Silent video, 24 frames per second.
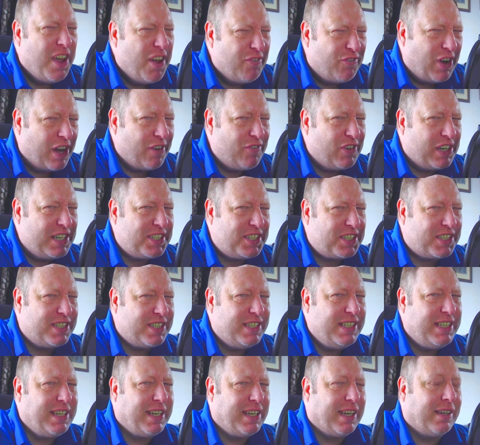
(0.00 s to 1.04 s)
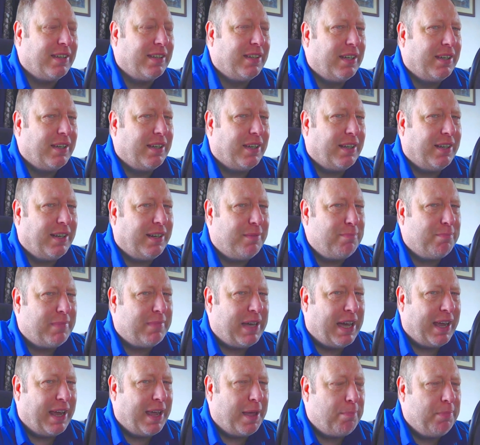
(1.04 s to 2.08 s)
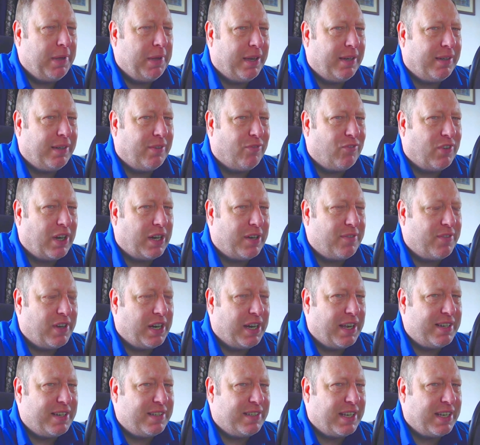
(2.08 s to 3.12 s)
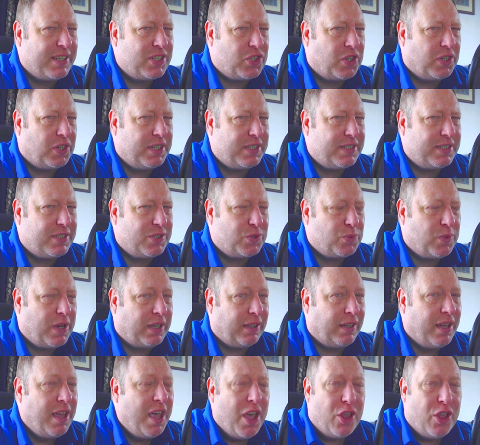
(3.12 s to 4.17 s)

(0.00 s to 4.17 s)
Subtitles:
Very, very sneaky, and in my opinion, very, very dishonest as well.